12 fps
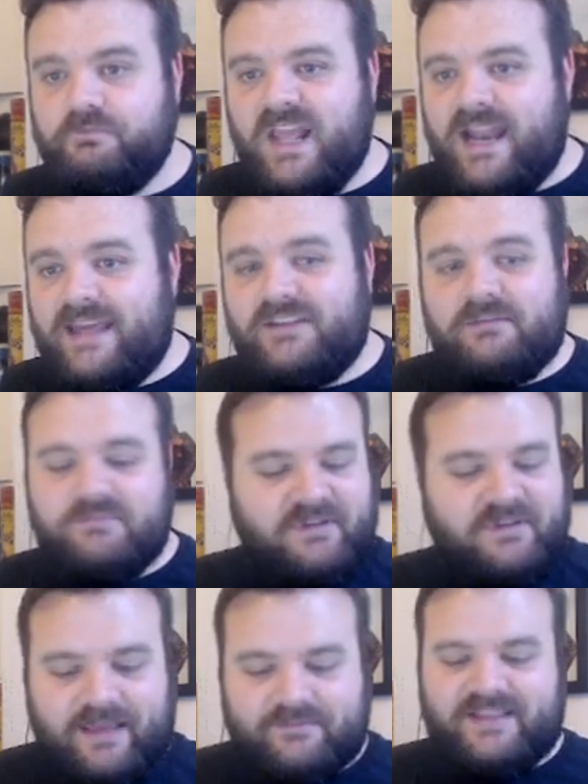Like,
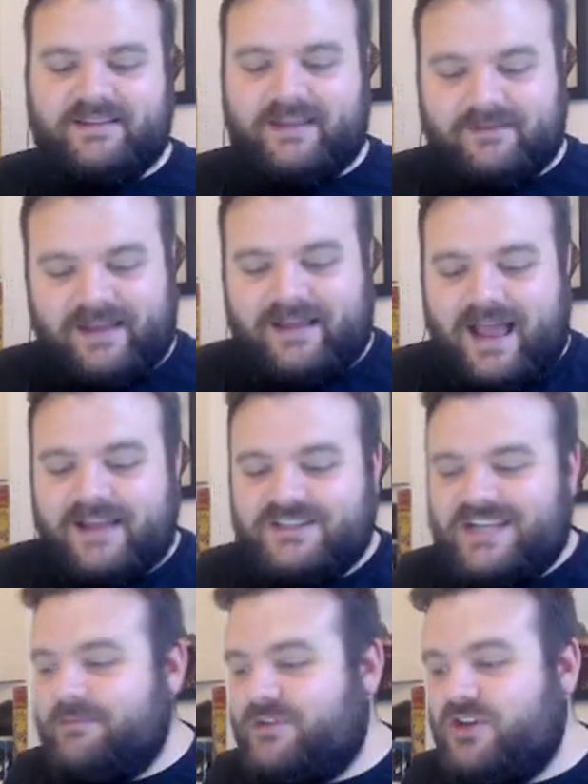like, I, I,
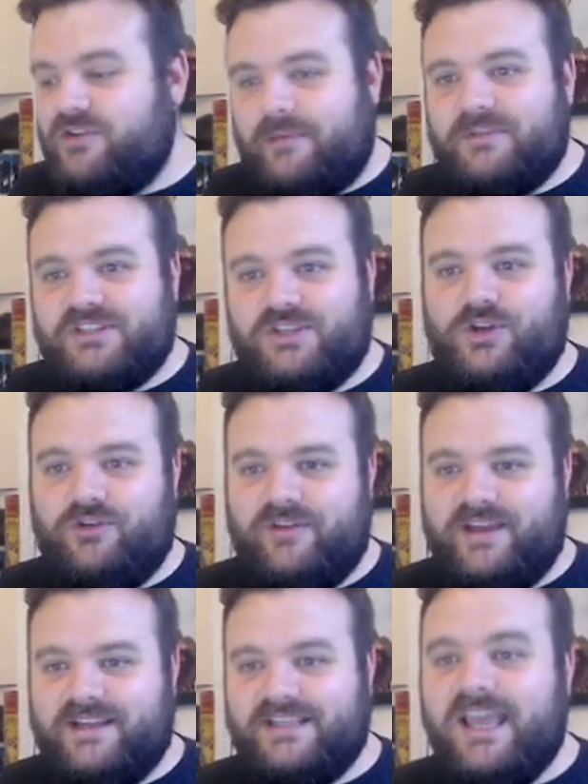I'm, cu- I'm just
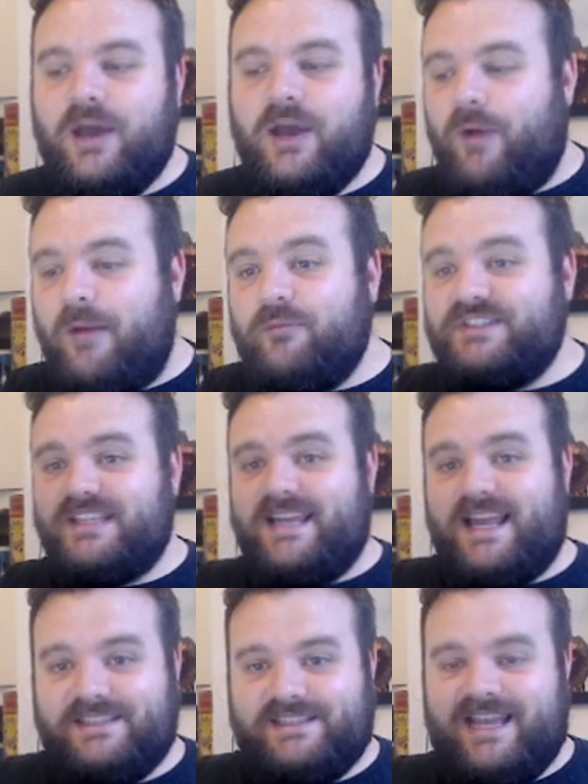curious. When was the
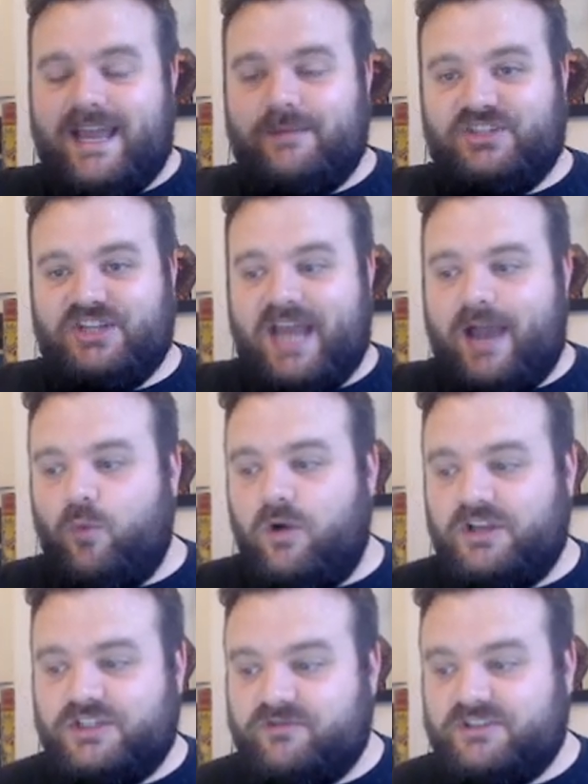last time chat
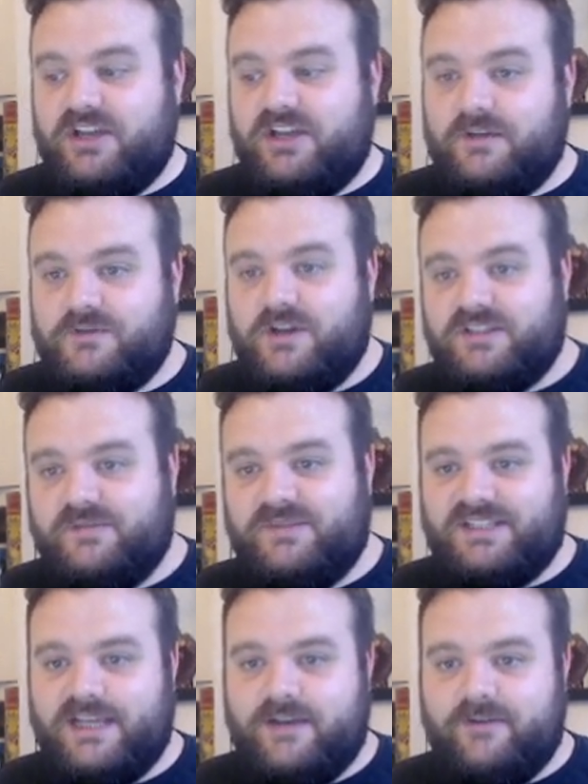watched Return of Doctor
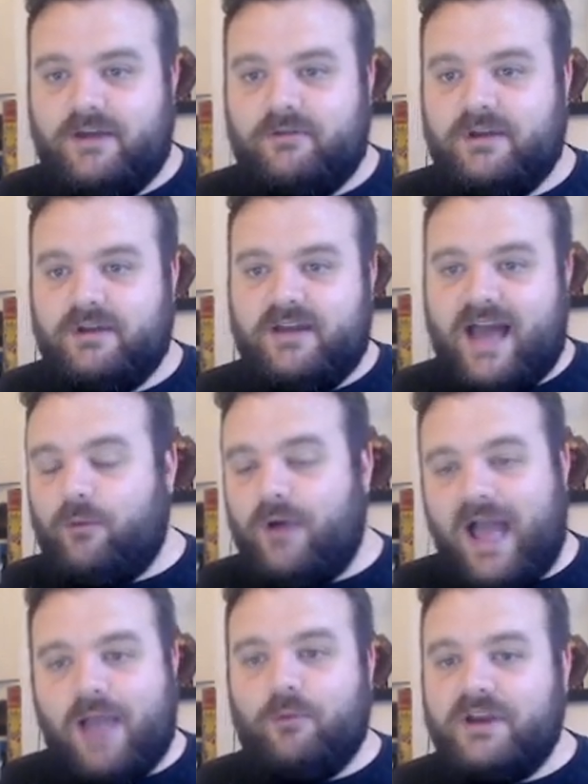Mysterio? I, w-
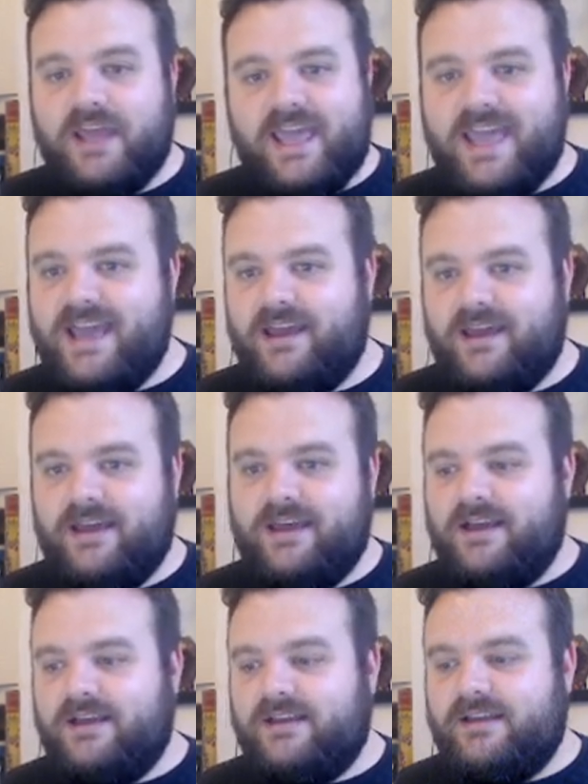I want to hear
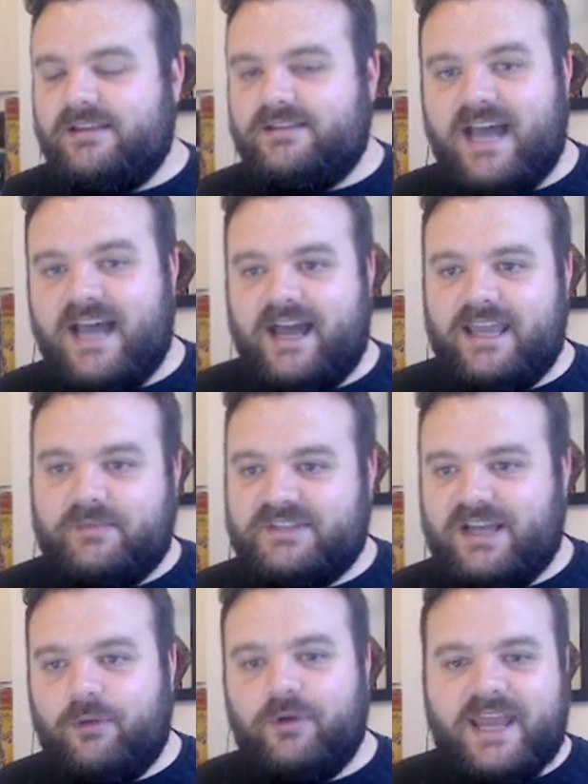times.
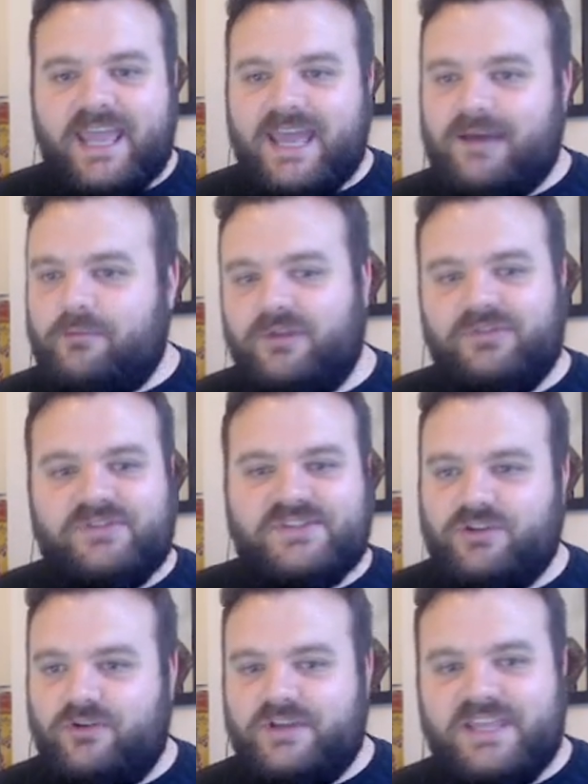I want to hear months
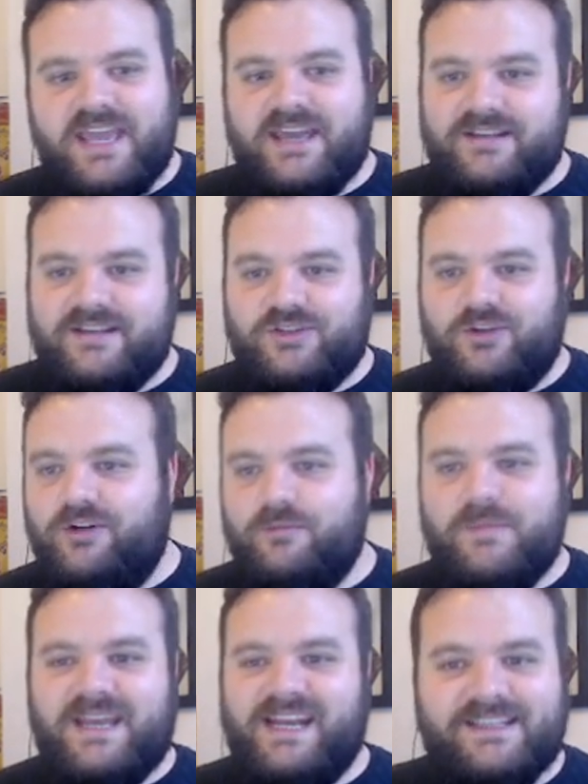or years or
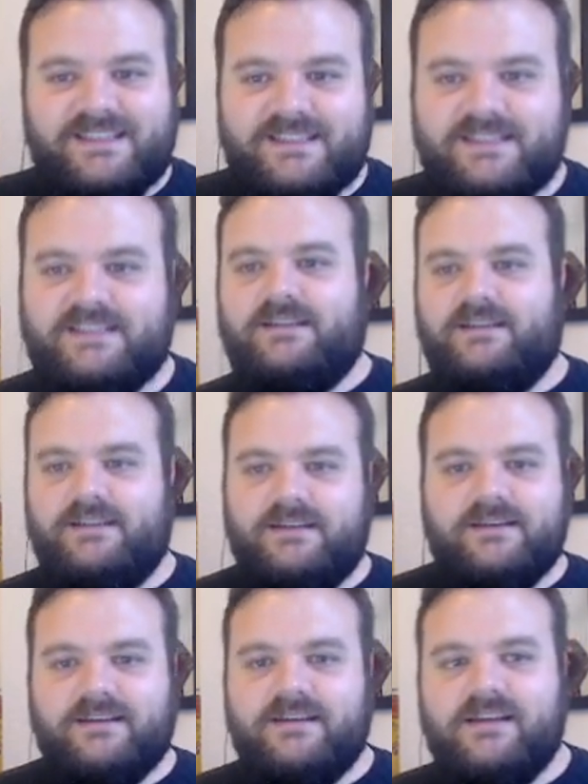minutes.
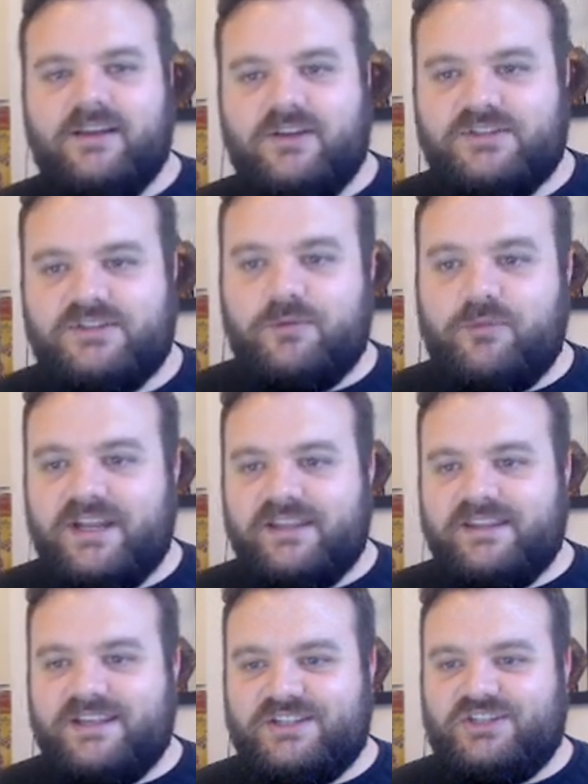Someone
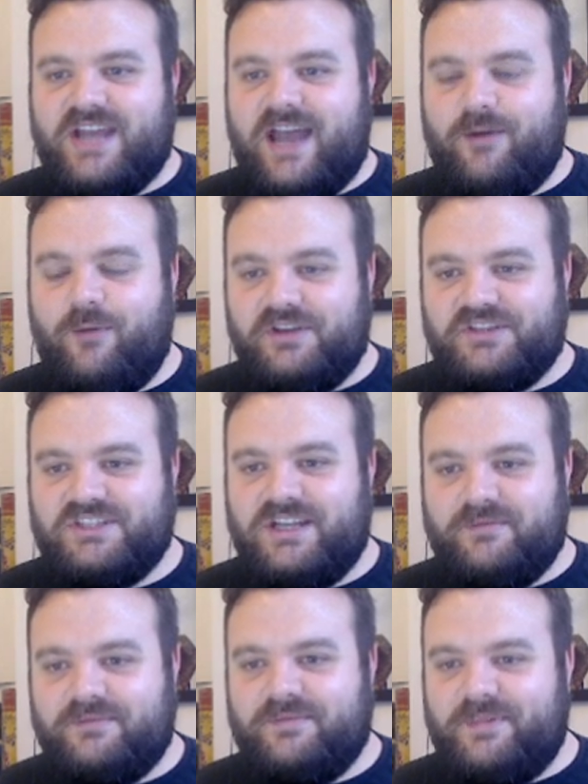in this chat watched
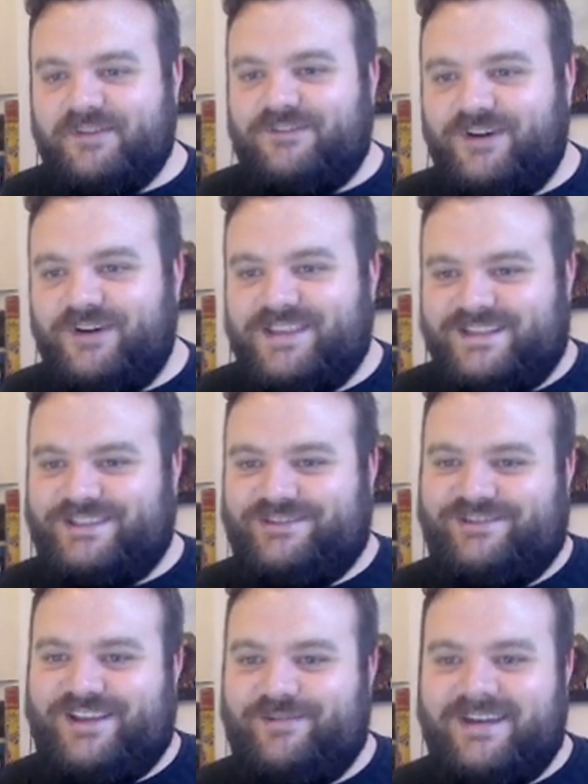it before the
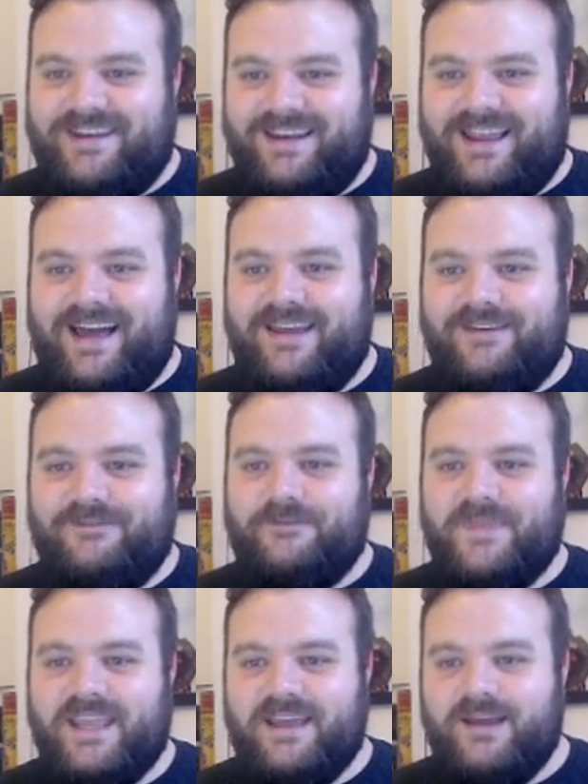stream went live.
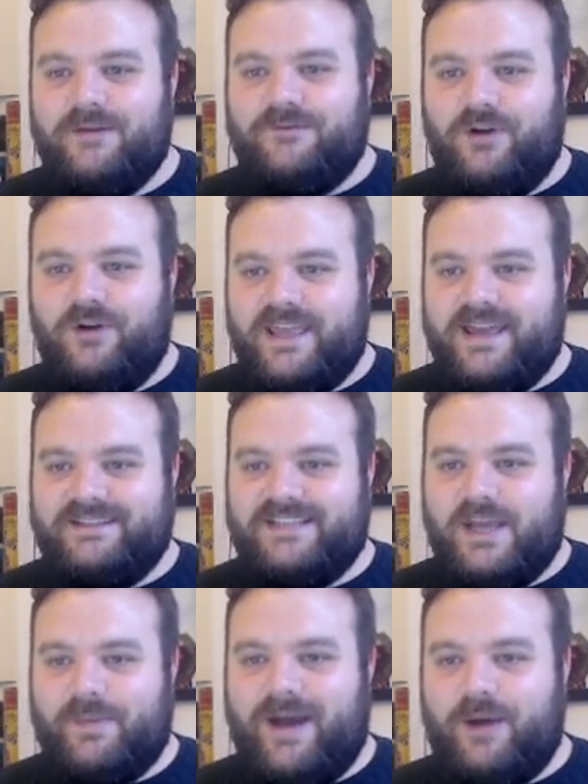Four years,
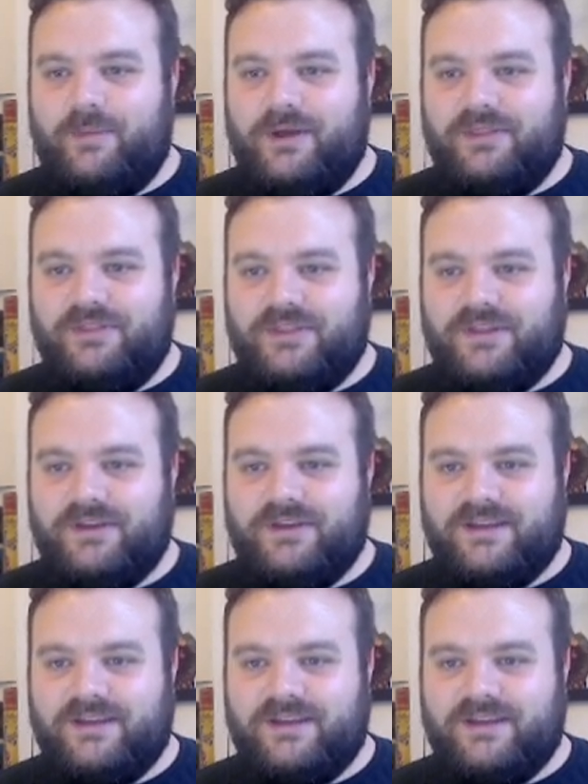about a month.